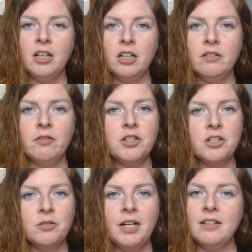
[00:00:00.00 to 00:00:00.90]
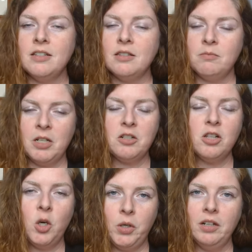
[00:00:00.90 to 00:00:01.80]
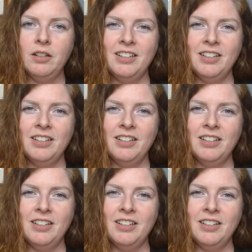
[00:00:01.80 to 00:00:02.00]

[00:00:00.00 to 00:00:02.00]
on conversion rate is much lower.